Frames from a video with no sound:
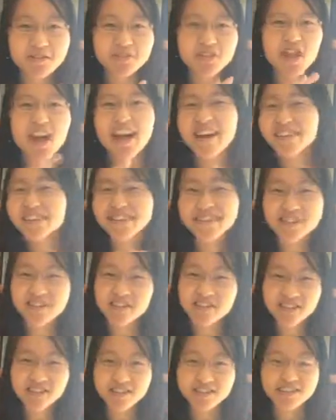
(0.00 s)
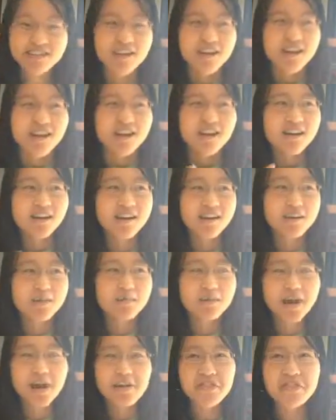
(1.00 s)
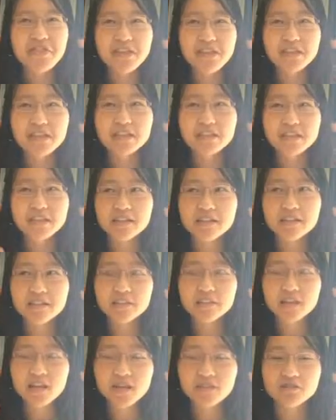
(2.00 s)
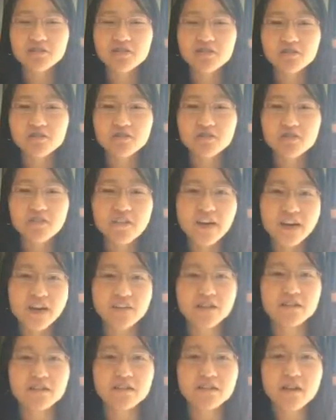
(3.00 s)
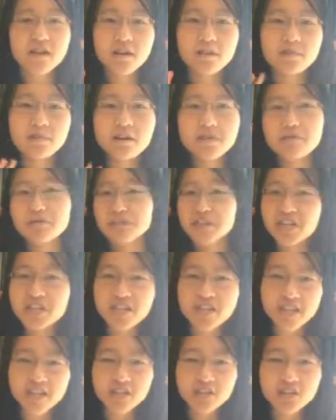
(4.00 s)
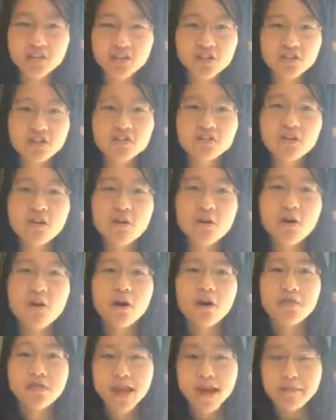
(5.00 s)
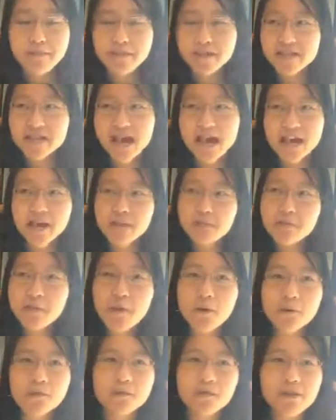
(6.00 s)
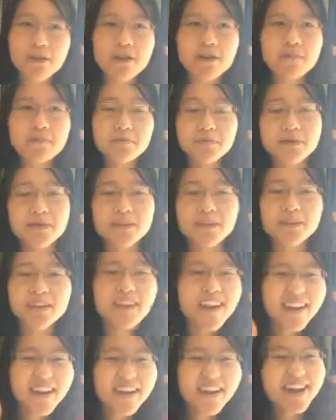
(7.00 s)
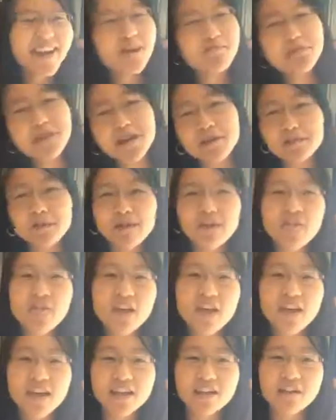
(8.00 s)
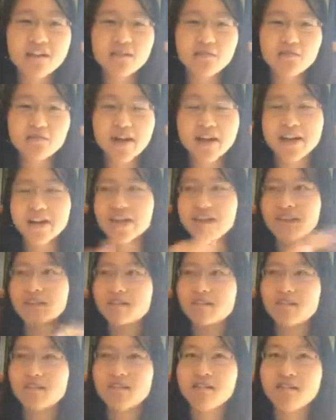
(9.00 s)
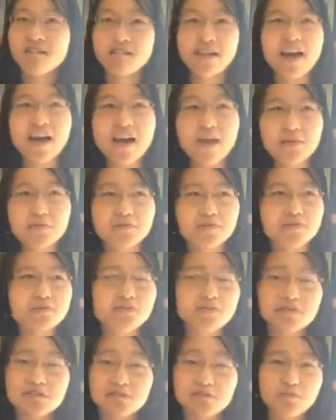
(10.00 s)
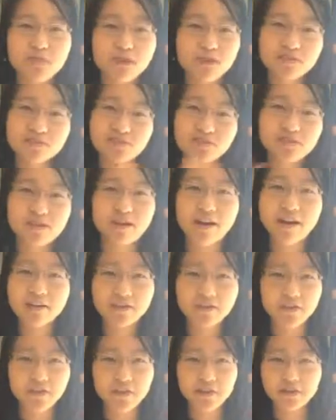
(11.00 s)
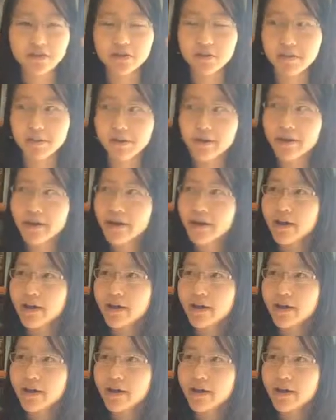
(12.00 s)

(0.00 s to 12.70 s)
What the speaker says: childish, and but I think it like stuck to the fact that they were teenagers, so that made that appropriate. But yeah, I'm not a big fan of writing in all caps to express, you know, how you feel in a book.